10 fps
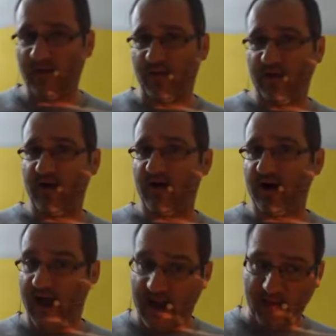though,
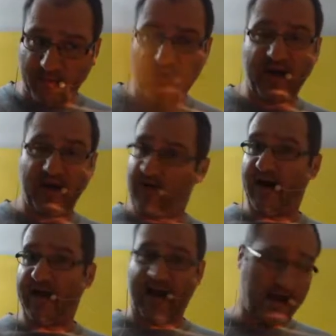Lilaria. I am doing it
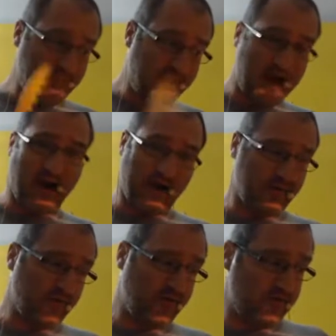right. I'm there.
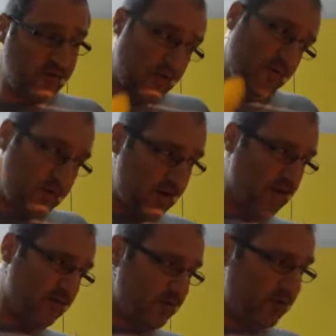I'm not just,
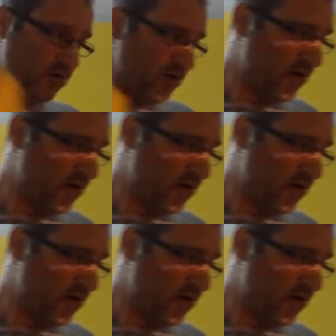not gonna